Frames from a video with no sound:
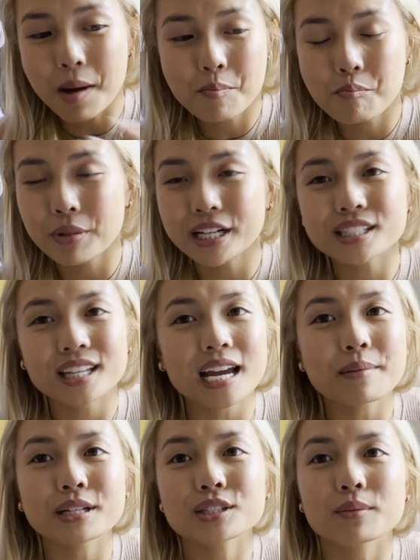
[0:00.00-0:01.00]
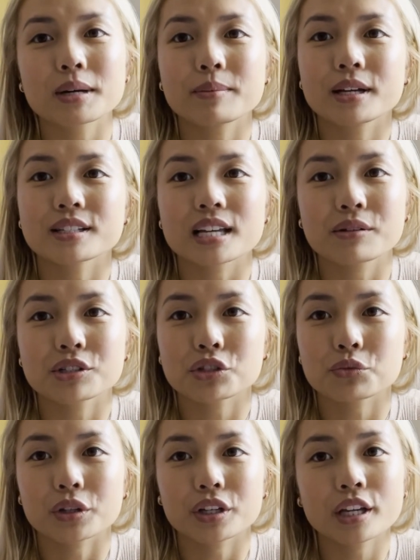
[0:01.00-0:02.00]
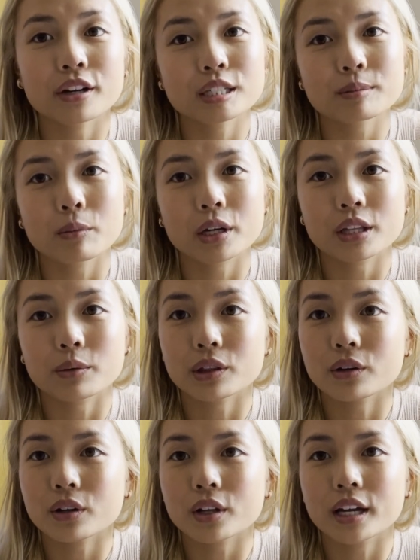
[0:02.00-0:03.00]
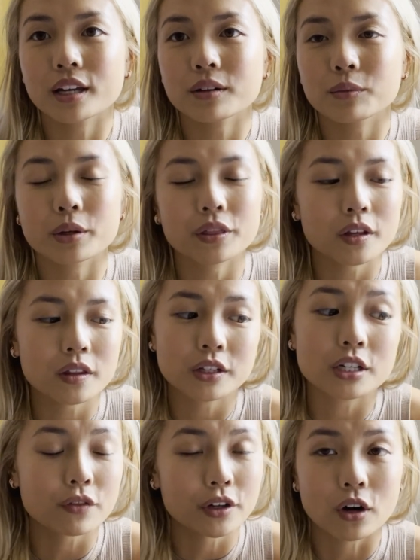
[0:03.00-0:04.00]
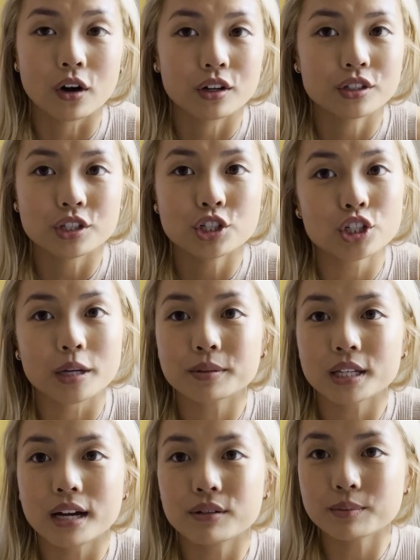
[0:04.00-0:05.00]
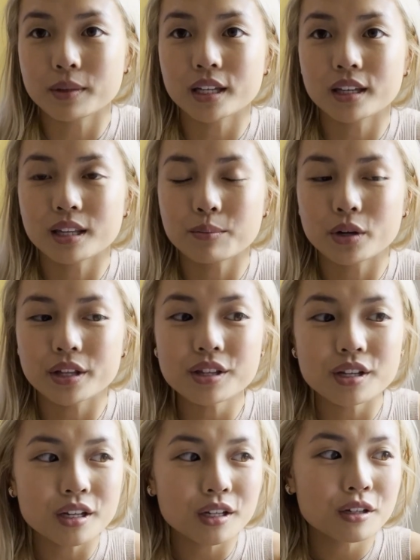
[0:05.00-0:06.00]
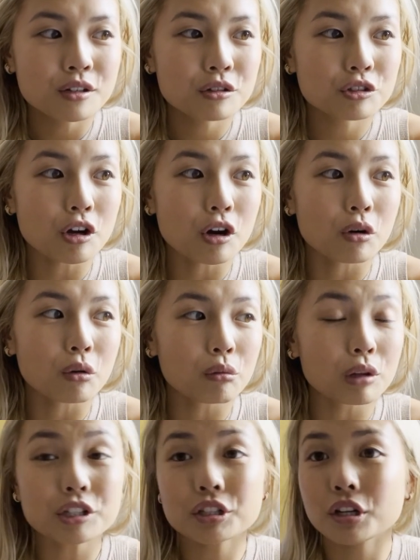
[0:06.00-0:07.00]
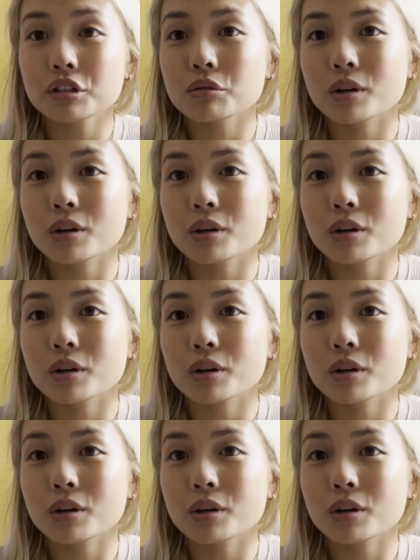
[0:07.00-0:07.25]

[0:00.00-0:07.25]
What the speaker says: basically I made so many because I was just really curious about what they would look like with the different yarns and shapes that I was making them with. So let's get into